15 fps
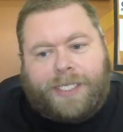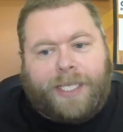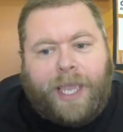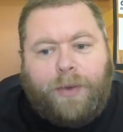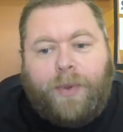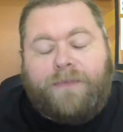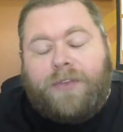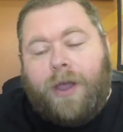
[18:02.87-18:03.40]

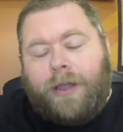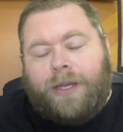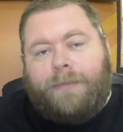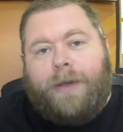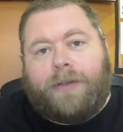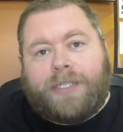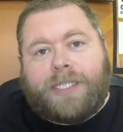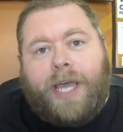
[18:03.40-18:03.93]
Again, we've talked
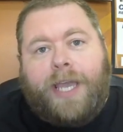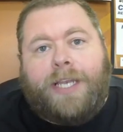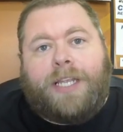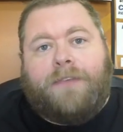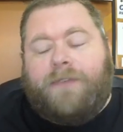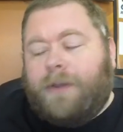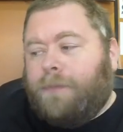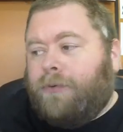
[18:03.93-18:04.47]
about
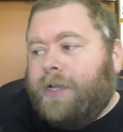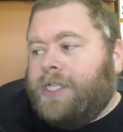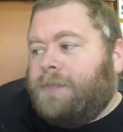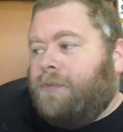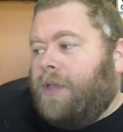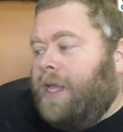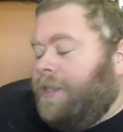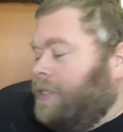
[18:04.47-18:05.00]
scientific
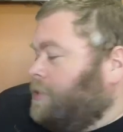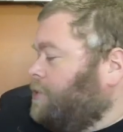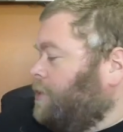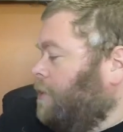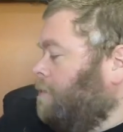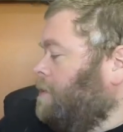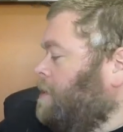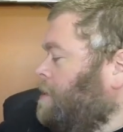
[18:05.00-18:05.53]
principle on this
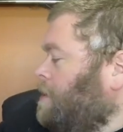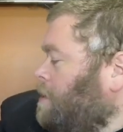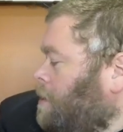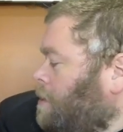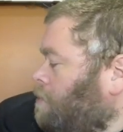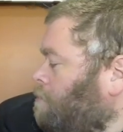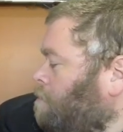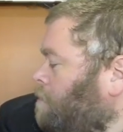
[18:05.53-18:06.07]
show
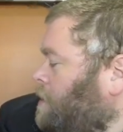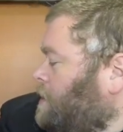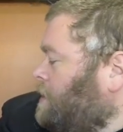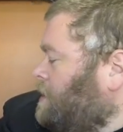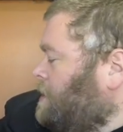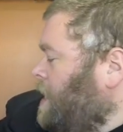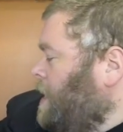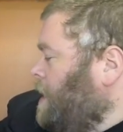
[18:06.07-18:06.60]

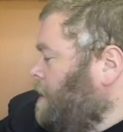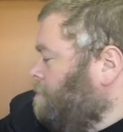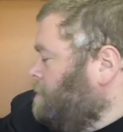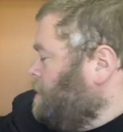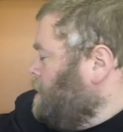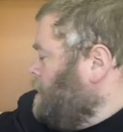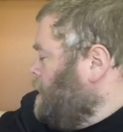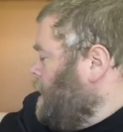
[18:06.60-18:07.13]
numerous
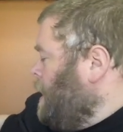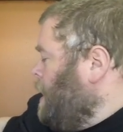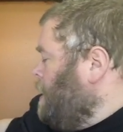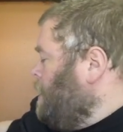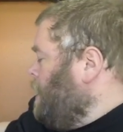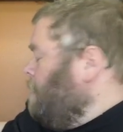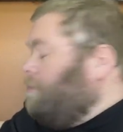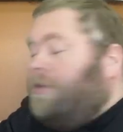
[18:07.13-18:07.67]
times.
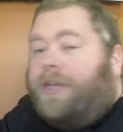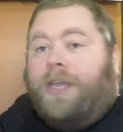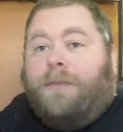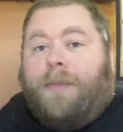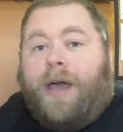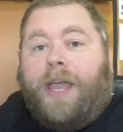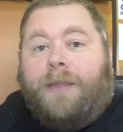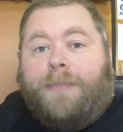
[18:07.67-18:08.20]
And I'm looking
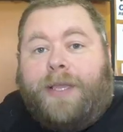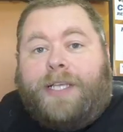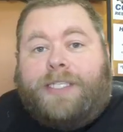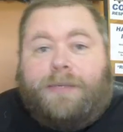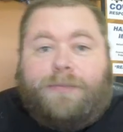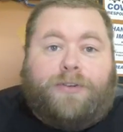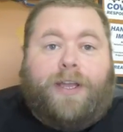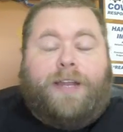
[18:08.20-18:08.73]
behind me
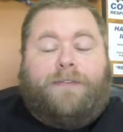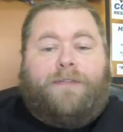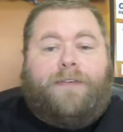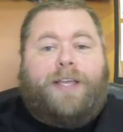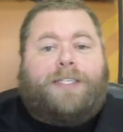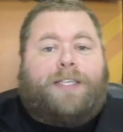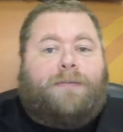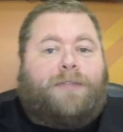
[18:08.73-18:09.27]
because I'm trying to
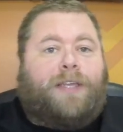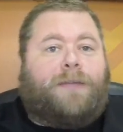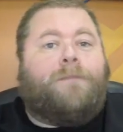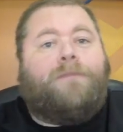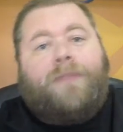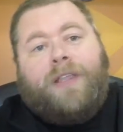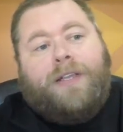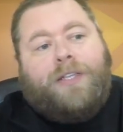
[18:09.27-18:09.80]
find something.
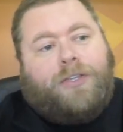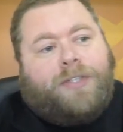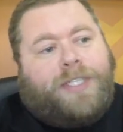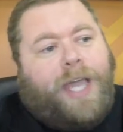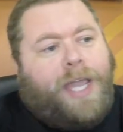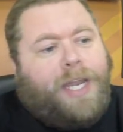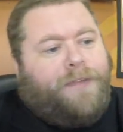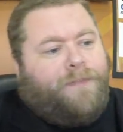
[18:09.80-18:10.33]
So
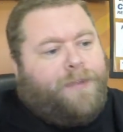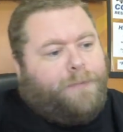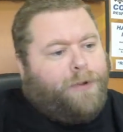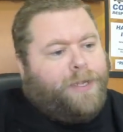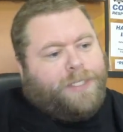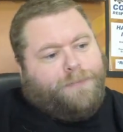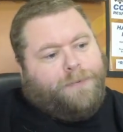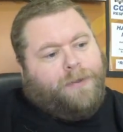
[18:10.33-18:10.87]
scientific
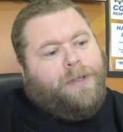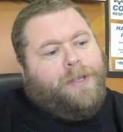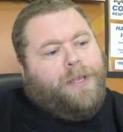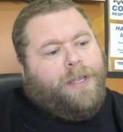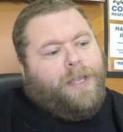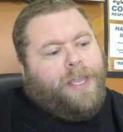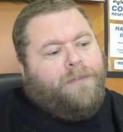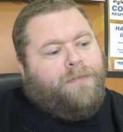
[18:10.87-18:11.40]
principle
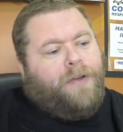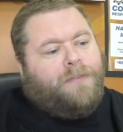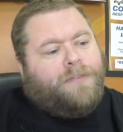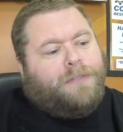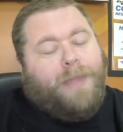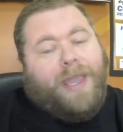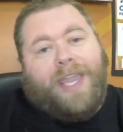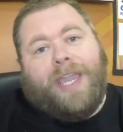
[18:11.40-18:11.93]

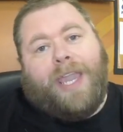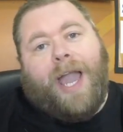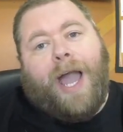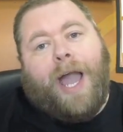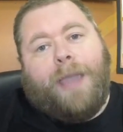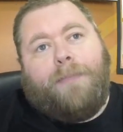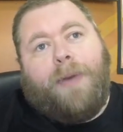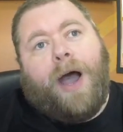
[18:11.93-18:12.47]
involves making a
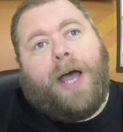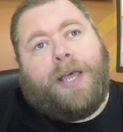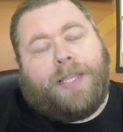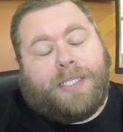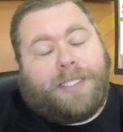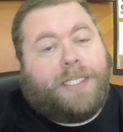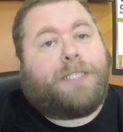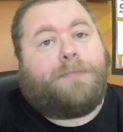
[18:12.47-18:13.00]

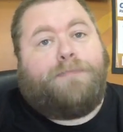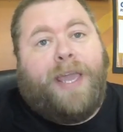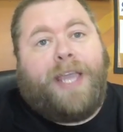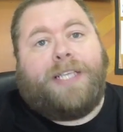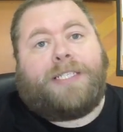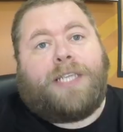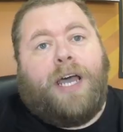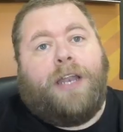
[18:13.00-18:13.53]
hypothesis
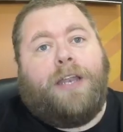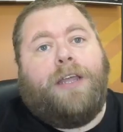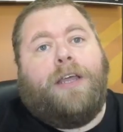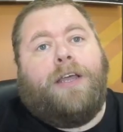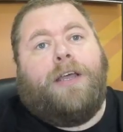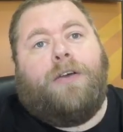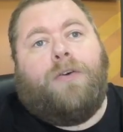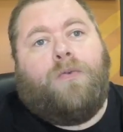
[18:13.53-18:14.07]
based on
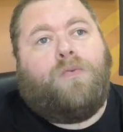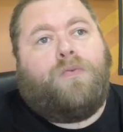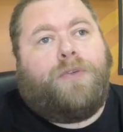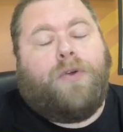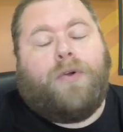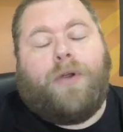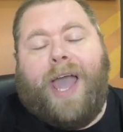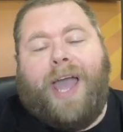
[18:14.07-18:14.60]

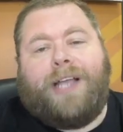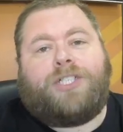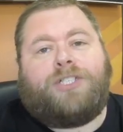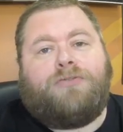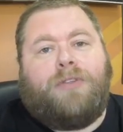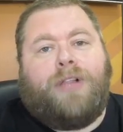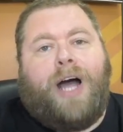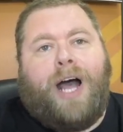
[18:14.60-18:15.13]
your
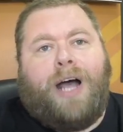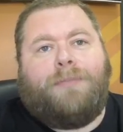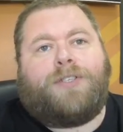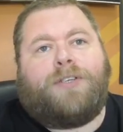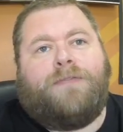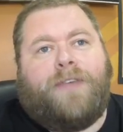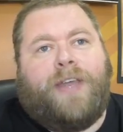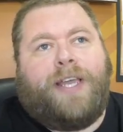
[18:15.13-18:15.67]
actual
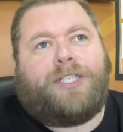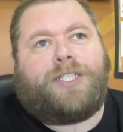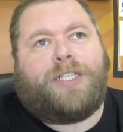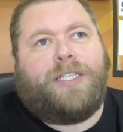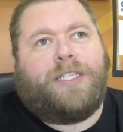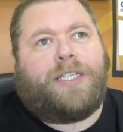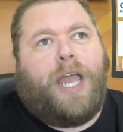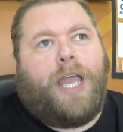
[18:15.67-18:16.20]

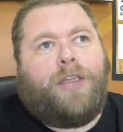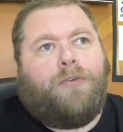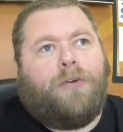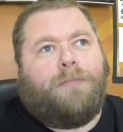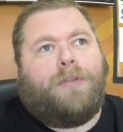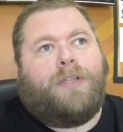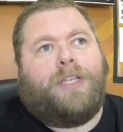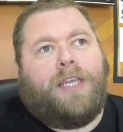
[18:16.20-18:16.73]
observations and your
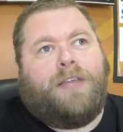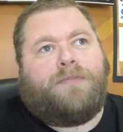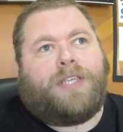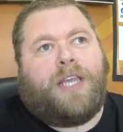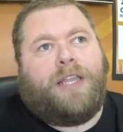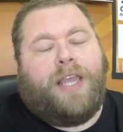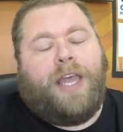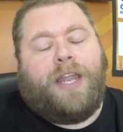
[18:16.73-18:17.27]
beliefs,
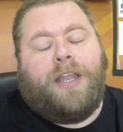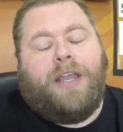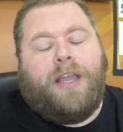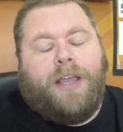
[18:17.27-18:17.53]
and then